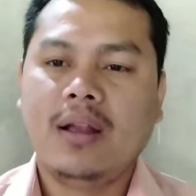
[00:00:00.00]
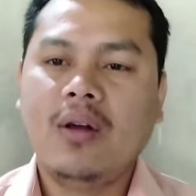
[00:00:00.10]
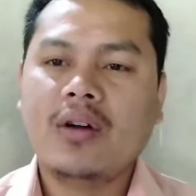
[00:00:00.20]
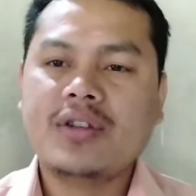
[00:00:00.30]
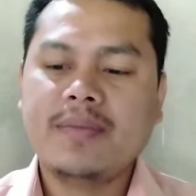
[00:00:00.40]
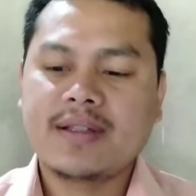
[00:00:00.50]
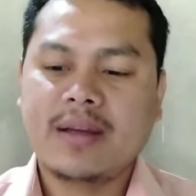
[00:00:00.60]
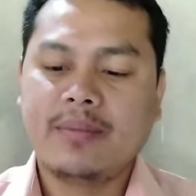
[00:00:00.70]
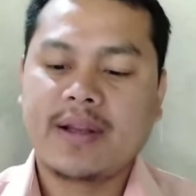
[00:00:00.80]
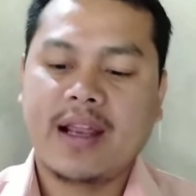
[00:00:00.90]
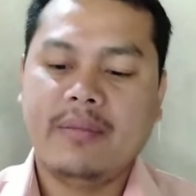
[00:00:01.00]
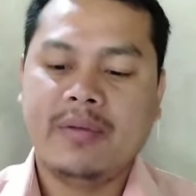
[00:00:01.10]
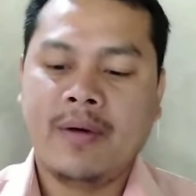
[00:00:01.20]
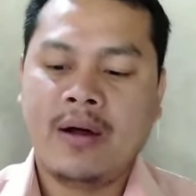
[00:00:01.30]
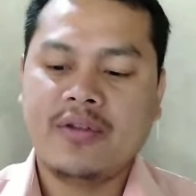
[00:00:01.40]
Lots of examples can
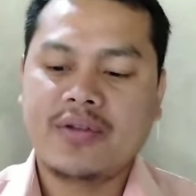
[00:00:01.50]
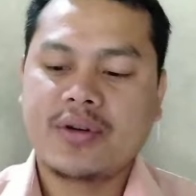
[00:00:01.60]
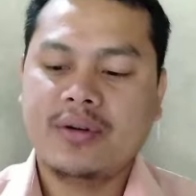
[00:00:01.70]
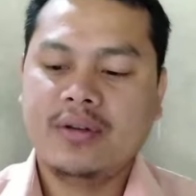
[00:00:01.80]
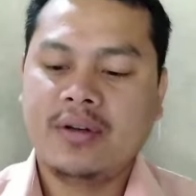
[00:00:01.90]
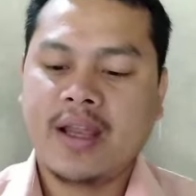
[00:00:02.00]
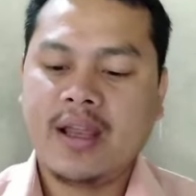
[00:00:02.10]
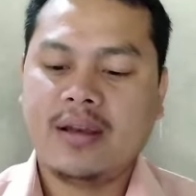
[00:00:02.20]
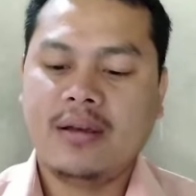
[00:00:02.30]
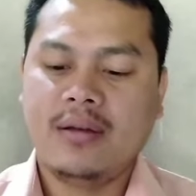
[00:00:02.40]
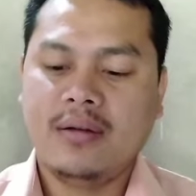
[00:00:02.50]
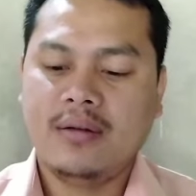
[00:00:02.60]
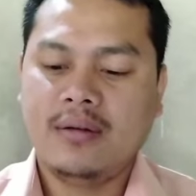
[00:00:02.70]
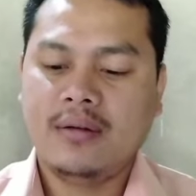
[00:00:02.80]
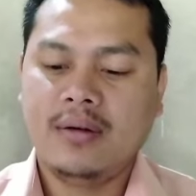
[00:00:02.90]
be found. Okay,
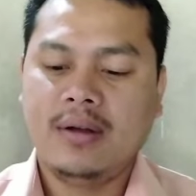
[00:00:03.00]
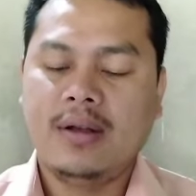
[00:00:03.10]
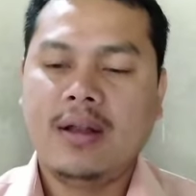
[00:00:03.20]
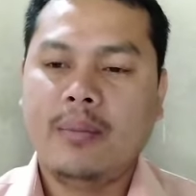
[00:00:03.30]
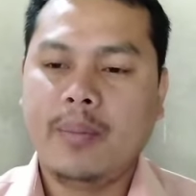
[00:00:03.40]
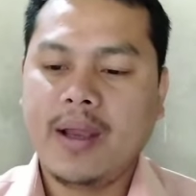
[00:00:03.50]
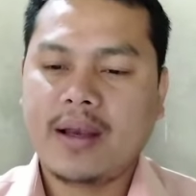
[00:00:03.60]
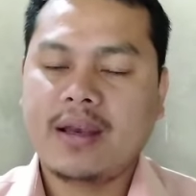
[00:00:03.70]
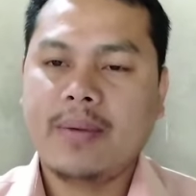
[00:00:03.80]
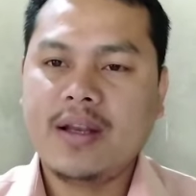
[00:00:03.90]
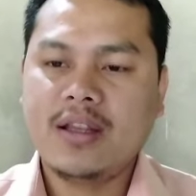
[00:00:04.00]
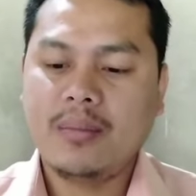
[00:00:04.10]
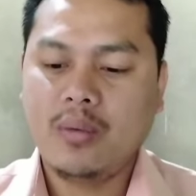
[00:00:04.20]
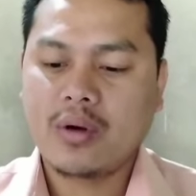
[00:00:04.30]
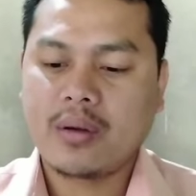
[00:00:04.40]
given in
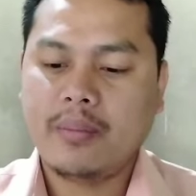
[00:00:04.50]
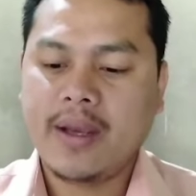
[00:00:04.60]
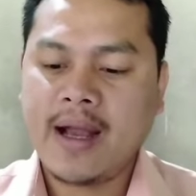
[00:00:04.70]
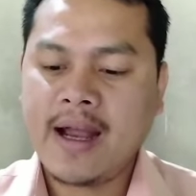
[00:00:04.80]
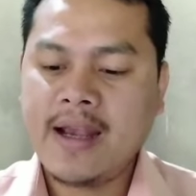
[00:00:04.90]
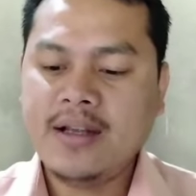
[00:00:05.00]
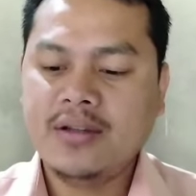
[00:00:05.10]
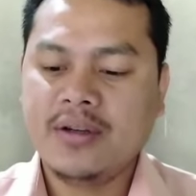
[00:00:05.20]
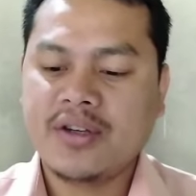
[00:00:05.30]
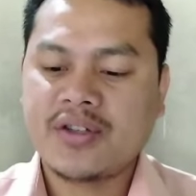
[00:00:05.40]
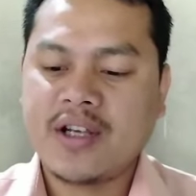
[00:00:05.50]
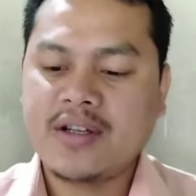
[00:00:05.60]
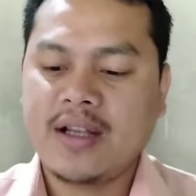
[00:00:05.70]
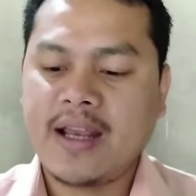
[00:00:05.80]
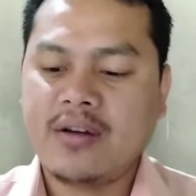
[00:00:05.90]
the book, behind the
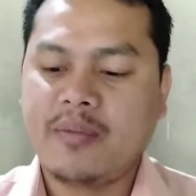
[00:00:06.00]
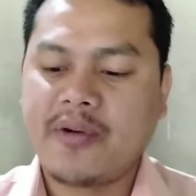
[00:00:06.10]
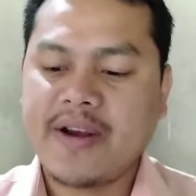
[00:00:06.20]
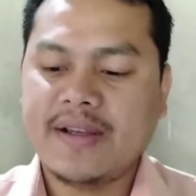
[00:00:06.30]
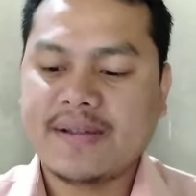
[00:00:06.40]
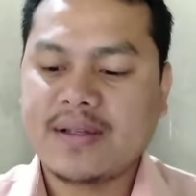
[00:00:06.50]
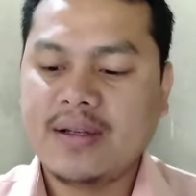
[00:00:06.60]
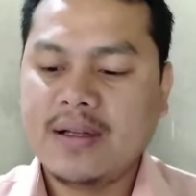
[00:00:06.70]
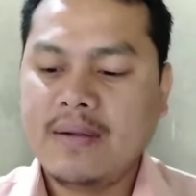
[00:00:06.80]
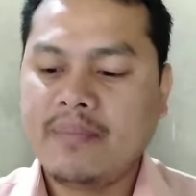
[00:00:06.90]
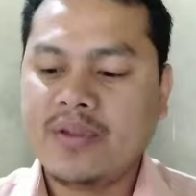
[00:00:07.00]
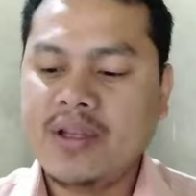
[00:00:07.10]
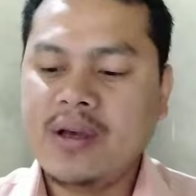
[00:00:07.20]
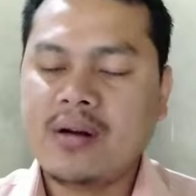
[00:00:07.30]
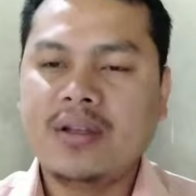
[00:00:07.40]
distant line of trees
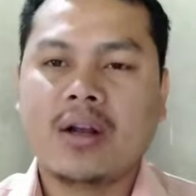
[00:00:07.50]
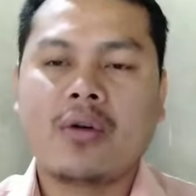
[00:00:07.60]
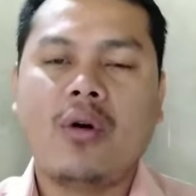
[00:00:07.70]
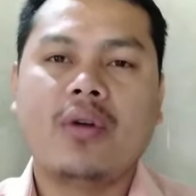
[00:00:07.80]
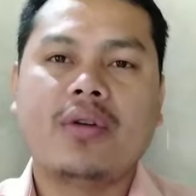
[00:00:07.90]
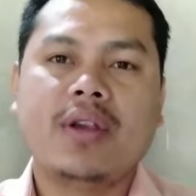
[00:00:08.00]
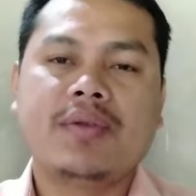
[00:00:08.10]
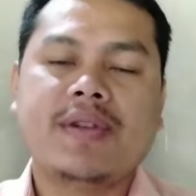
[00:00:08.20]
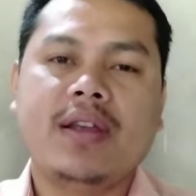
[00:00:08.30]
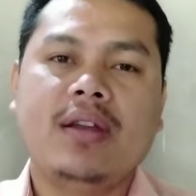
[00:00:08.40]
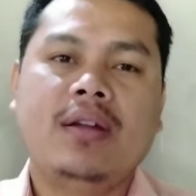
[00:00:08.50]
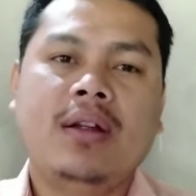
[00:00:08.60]
near the road, you see,